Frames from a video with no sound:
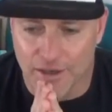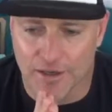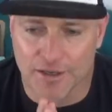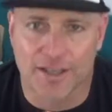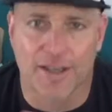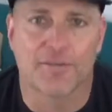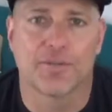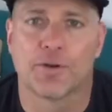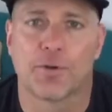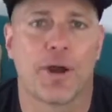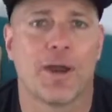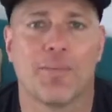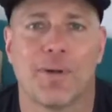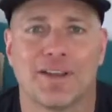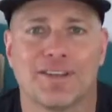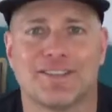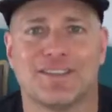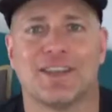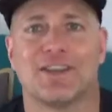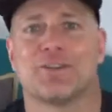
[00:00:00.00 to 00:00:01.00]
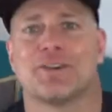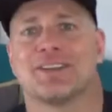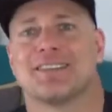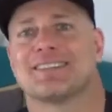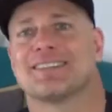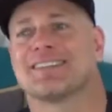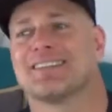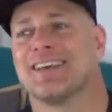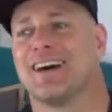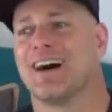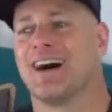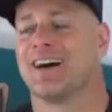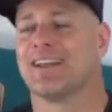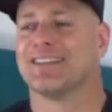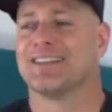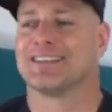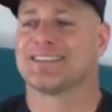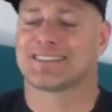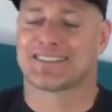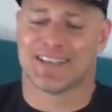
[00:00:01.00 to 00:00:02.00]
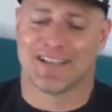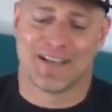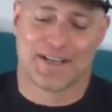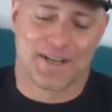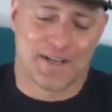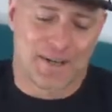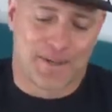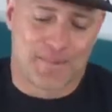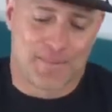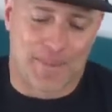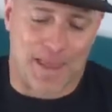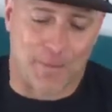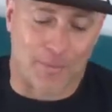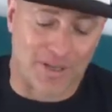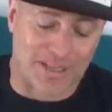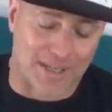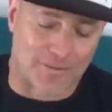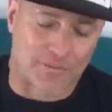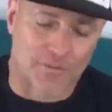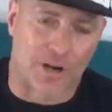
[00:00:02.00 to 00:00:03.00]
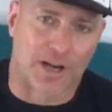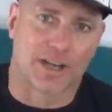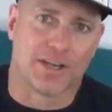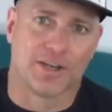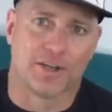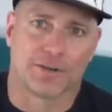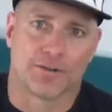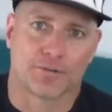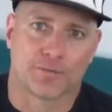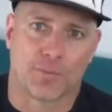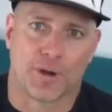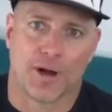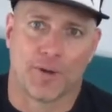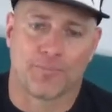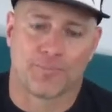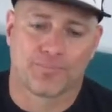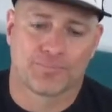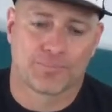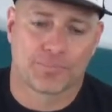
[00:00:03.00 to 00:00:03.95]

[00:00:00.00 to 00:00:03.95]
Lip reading: giving away my secrets, I want to give credit here as well.